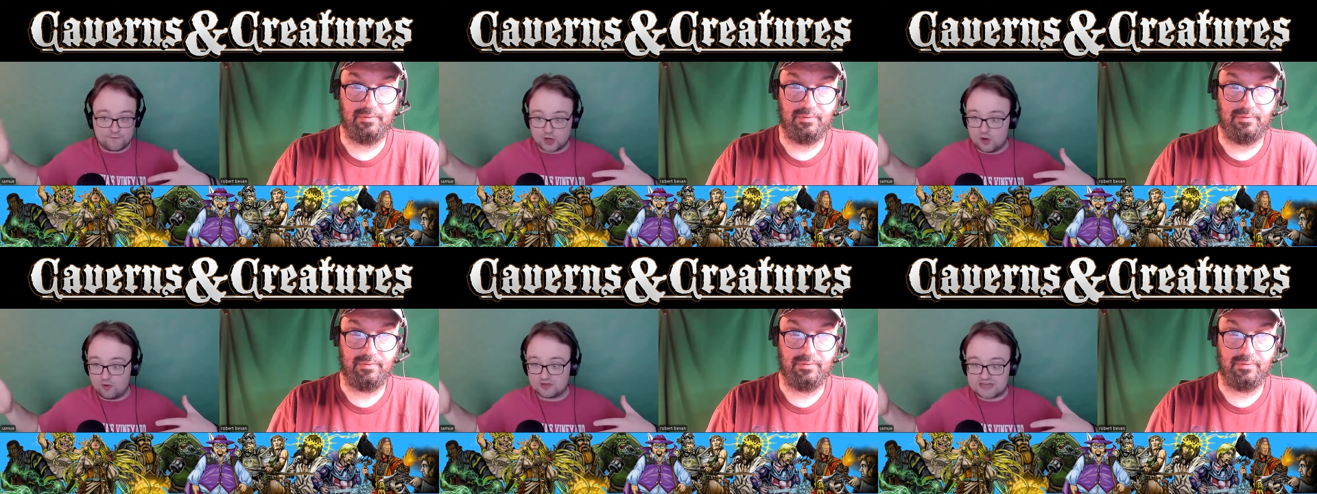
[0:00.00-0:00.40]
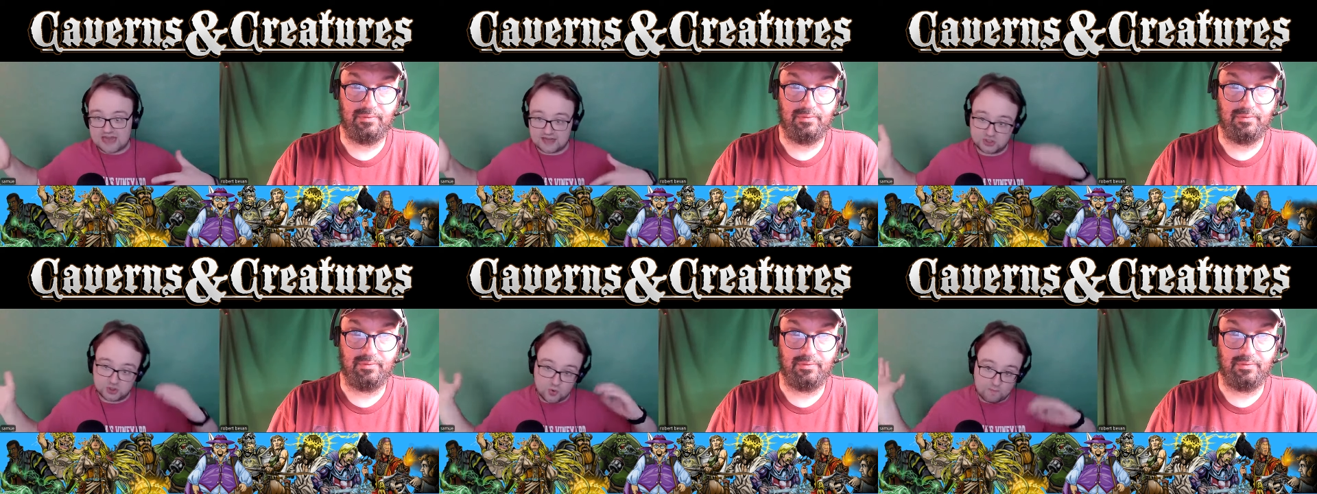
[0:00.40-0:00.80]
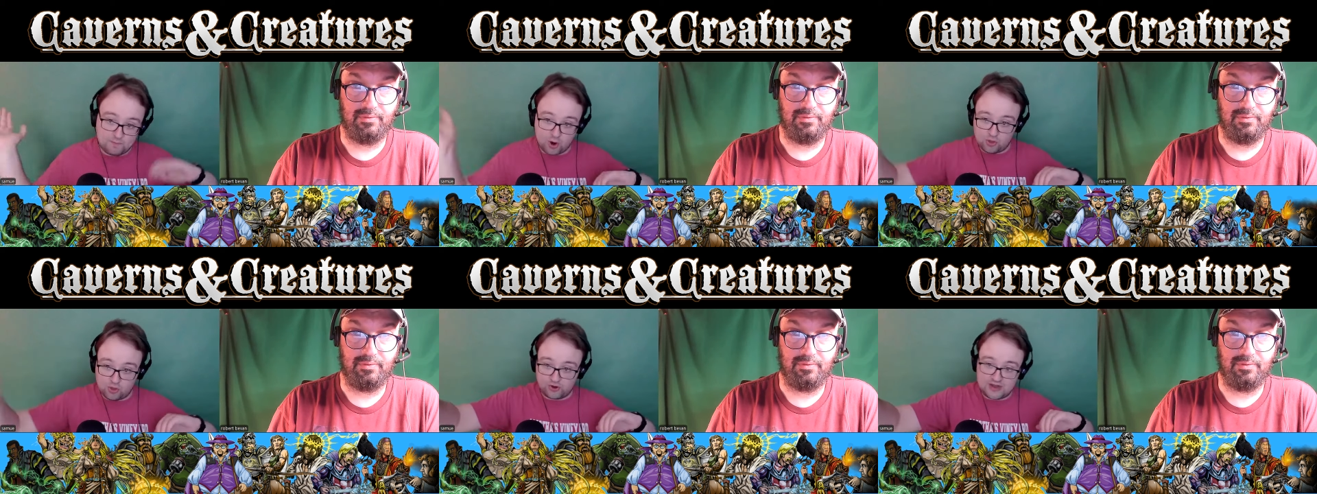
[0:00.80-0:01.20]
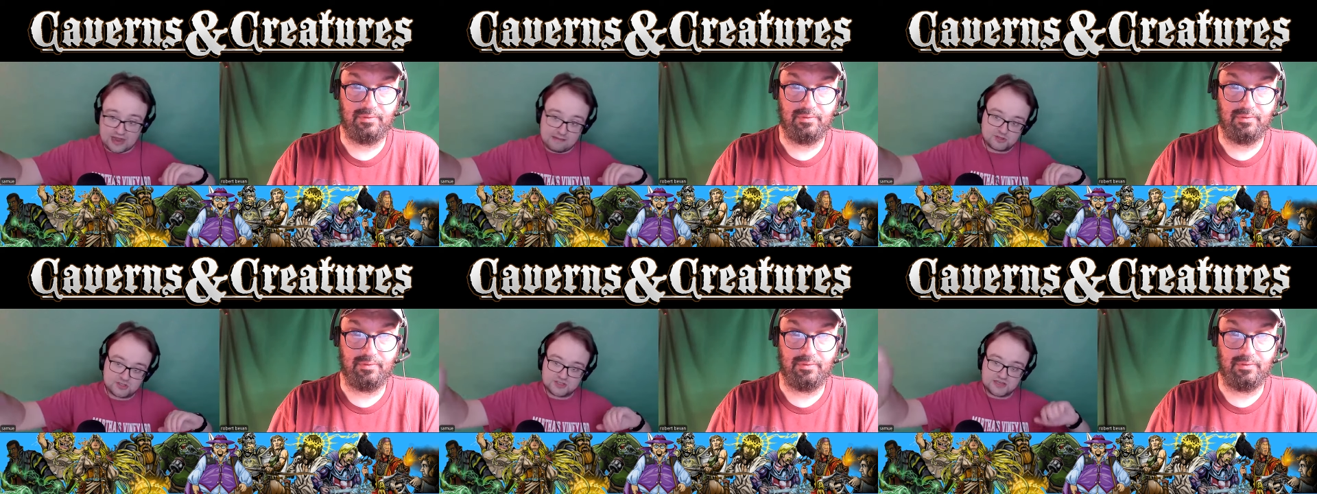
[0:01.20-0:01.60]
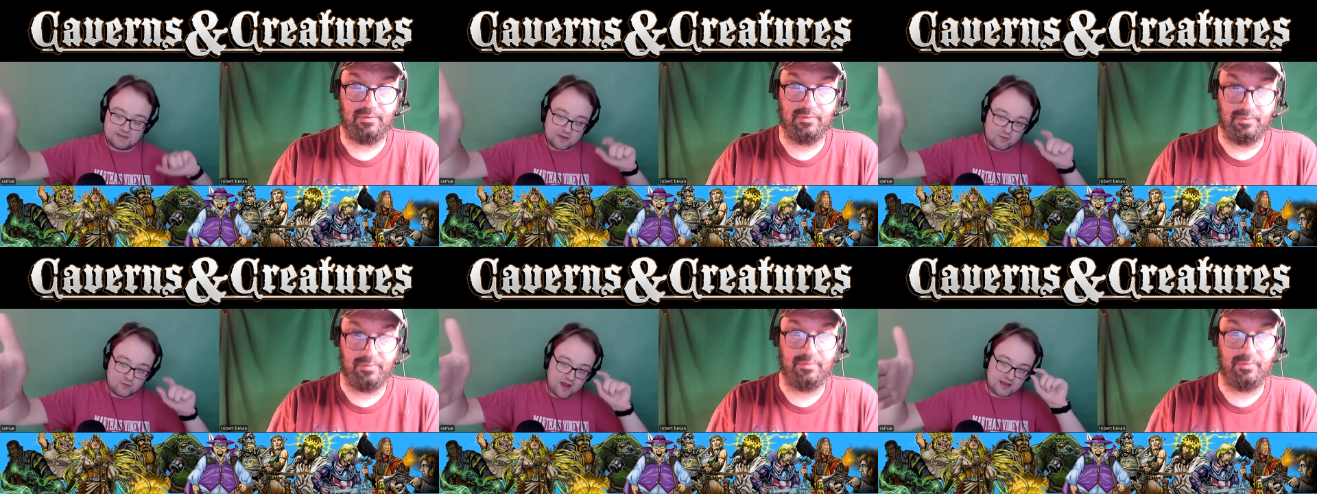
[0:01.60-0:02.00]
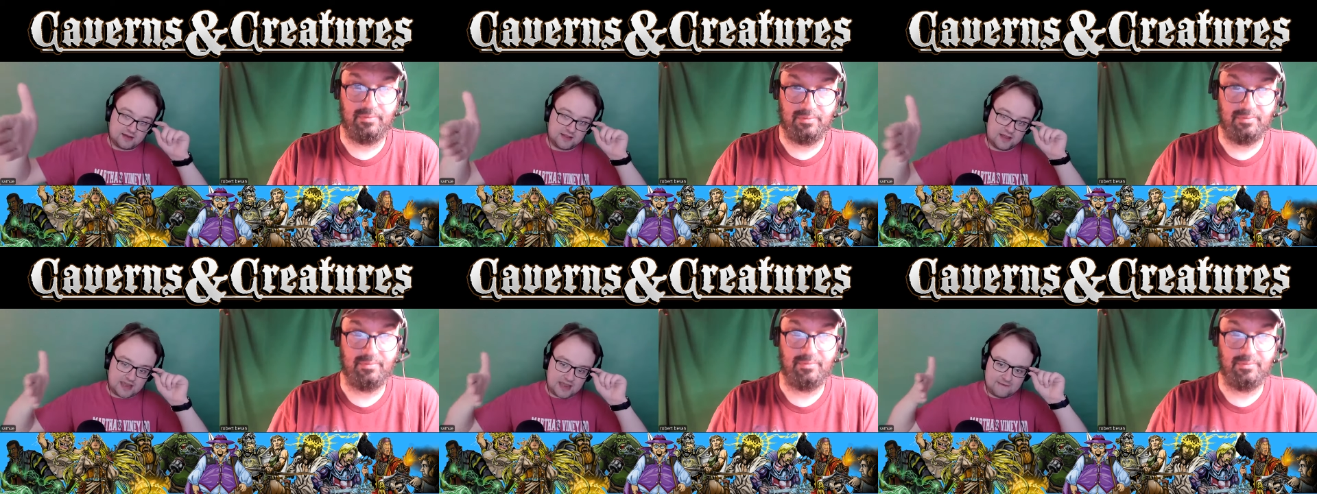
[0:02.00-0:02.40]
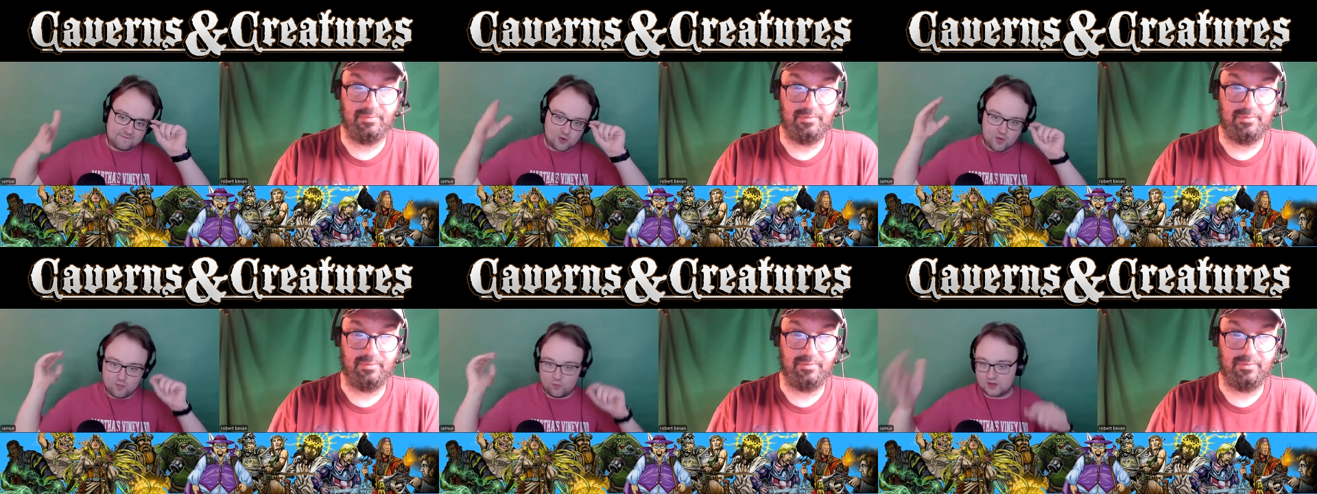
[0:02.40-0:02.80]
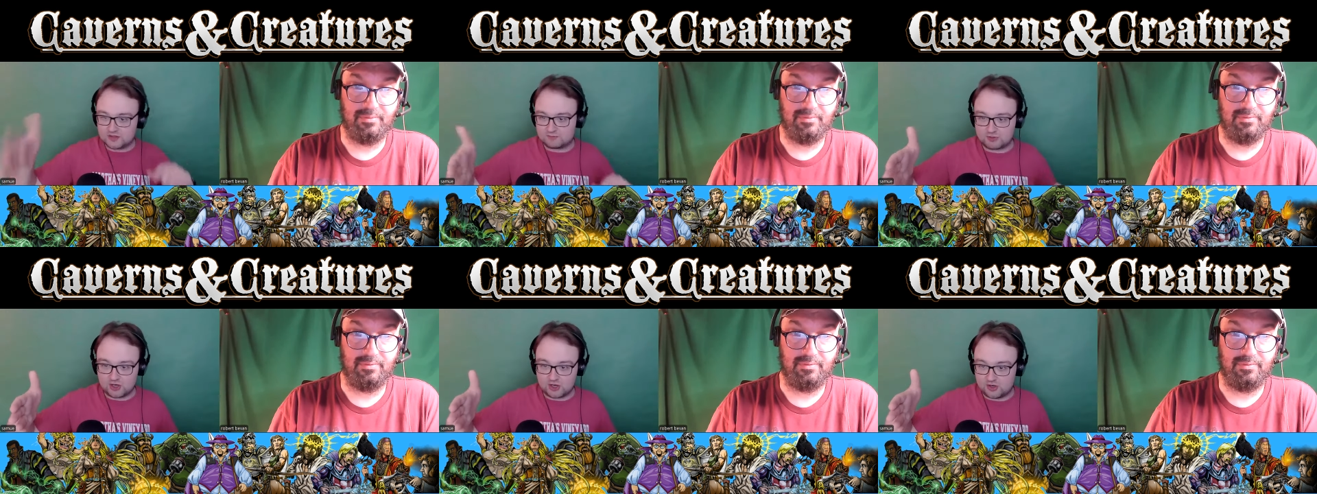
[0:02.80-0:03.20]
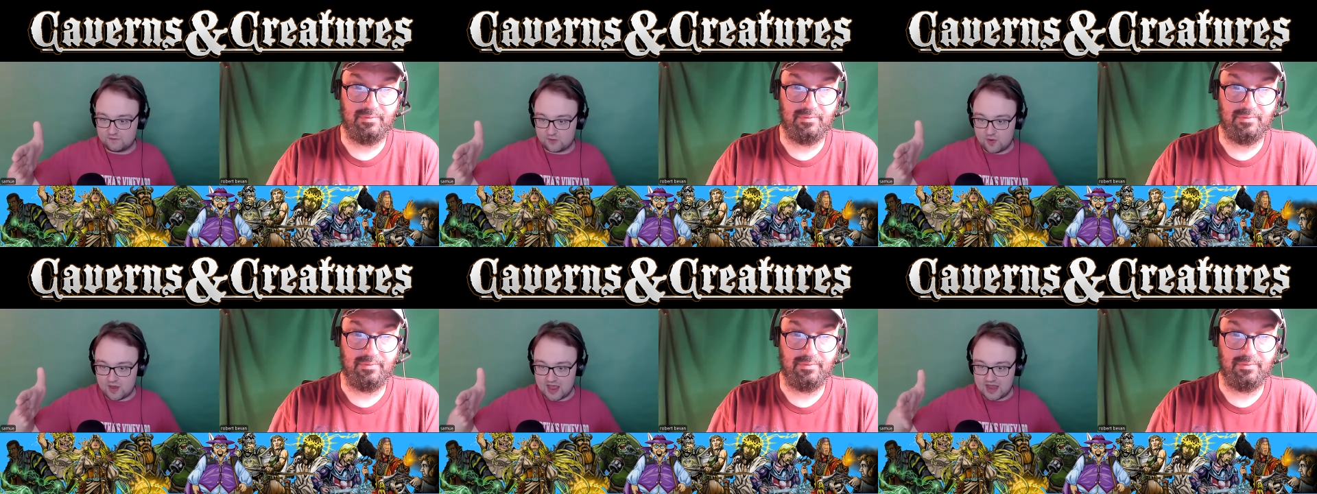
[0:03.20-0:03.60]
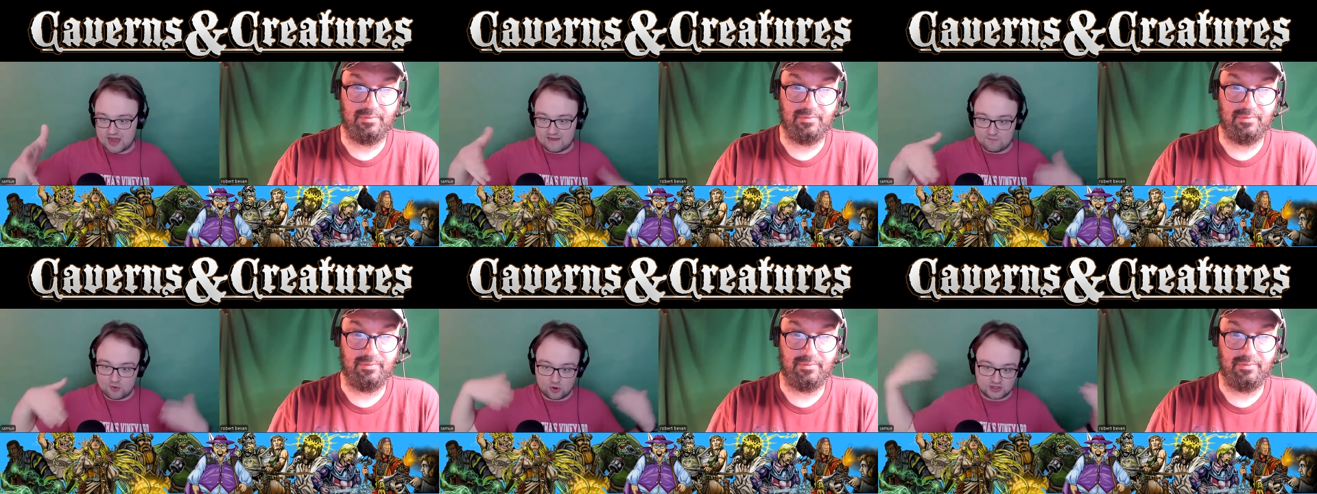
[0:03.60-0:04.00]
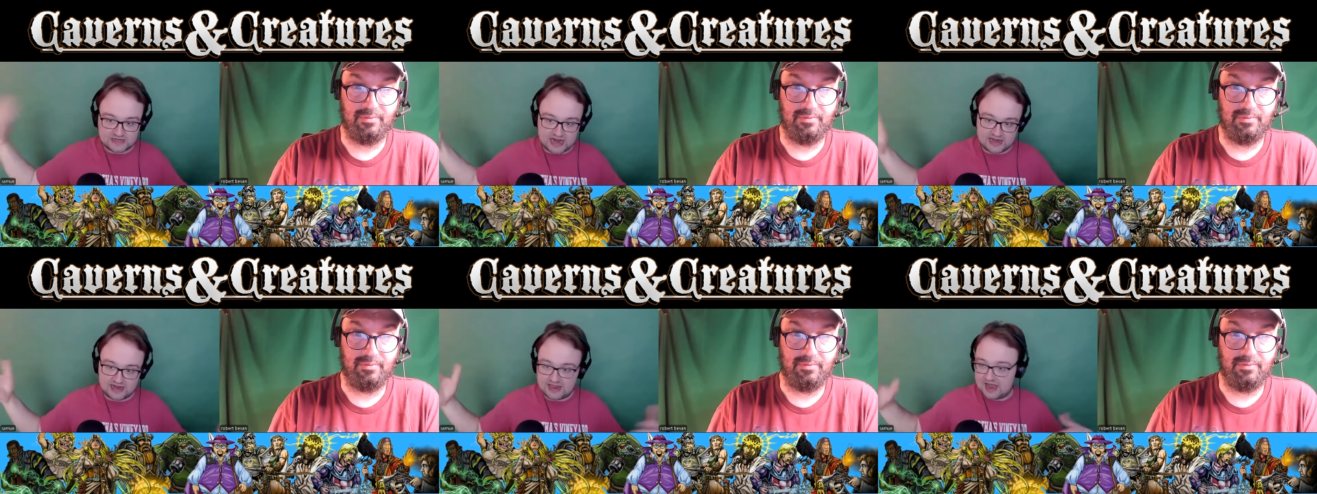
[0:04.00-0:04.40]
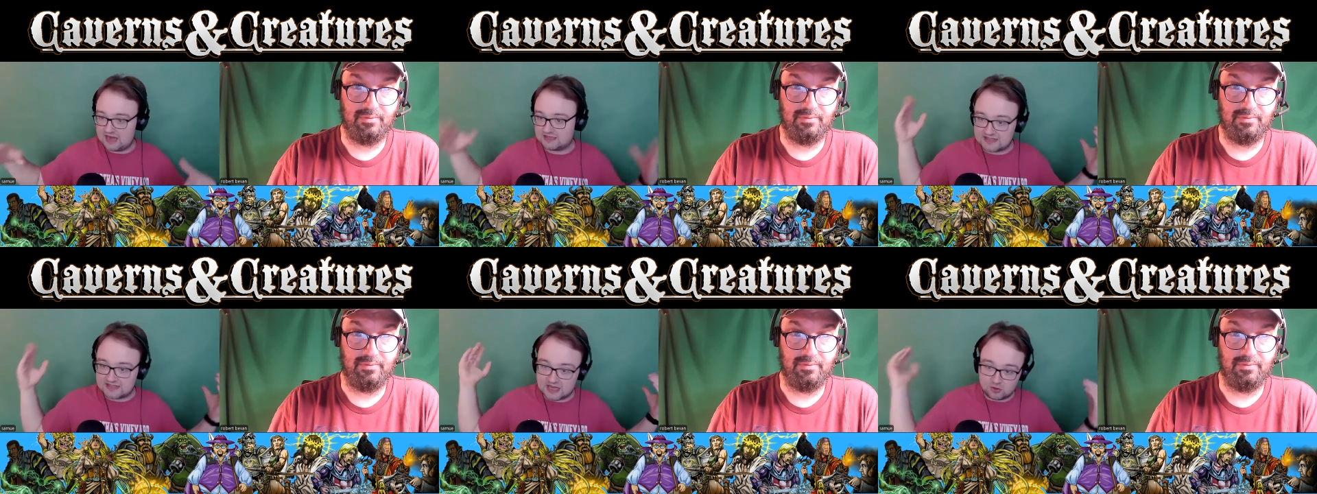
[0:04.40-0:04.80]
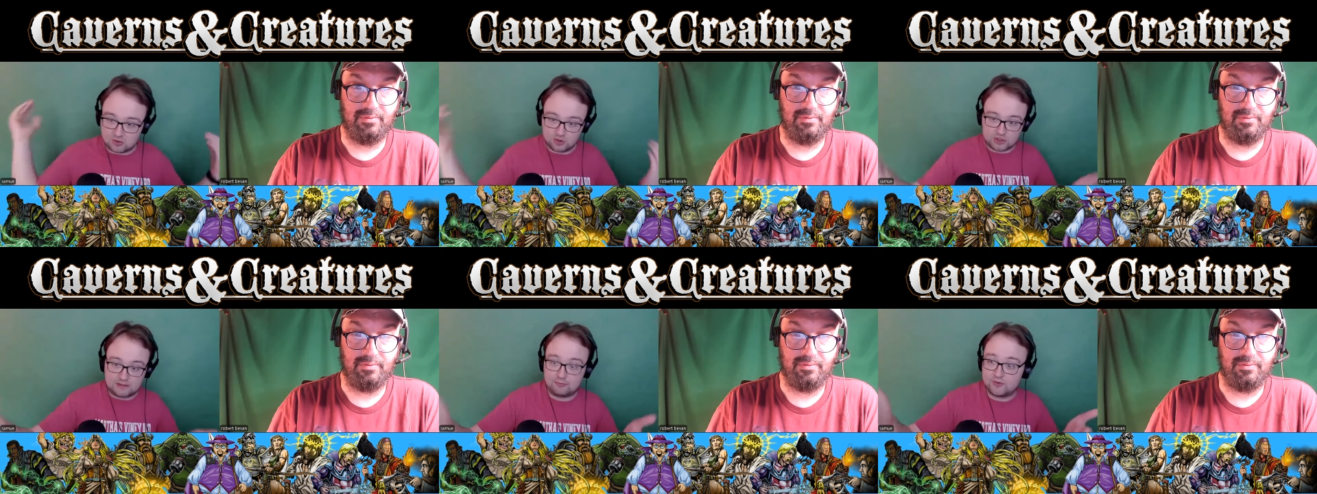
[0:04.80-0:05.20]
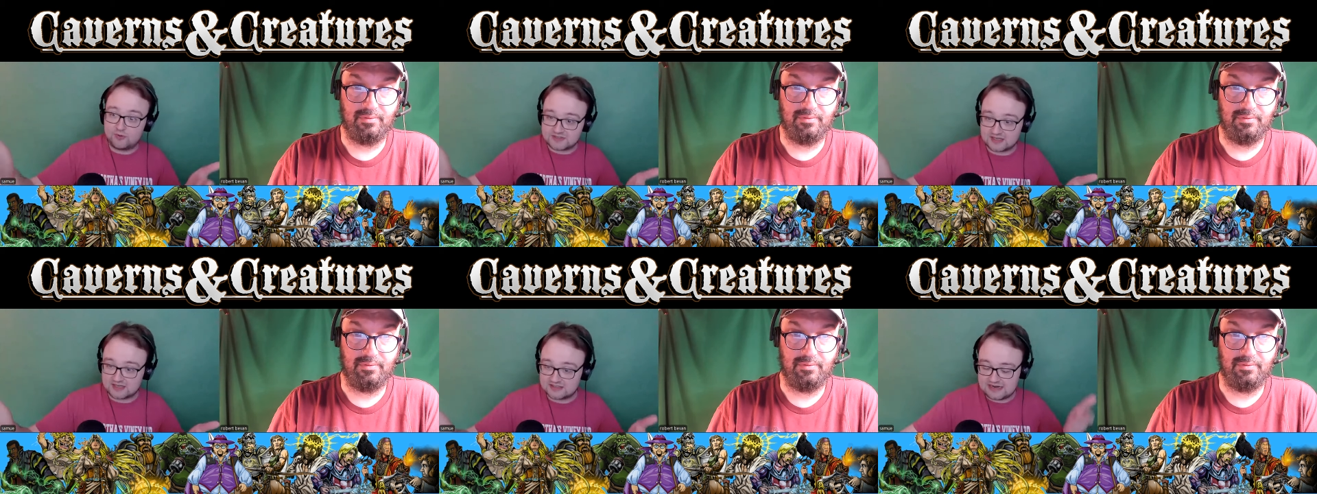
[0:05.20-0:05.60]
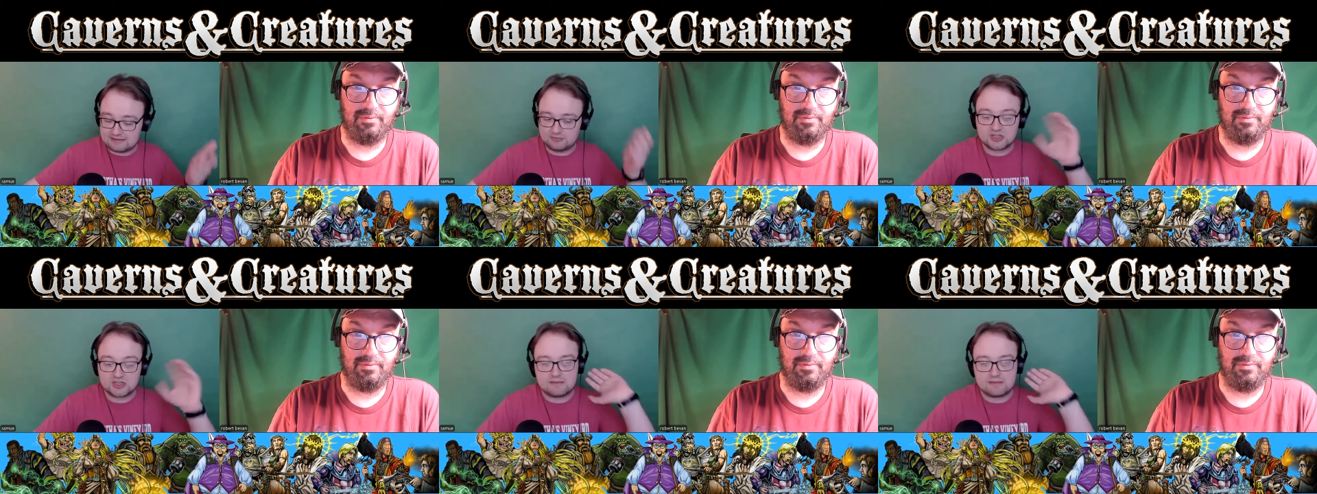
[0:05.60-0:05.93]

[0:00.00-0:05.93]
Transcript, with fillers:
Speaker 1: forego attacks to a boatload of damage or something, right? Mm-hmm. Like if you once per turn, if you hit, if you could attack again, instead you can double this thing's damage.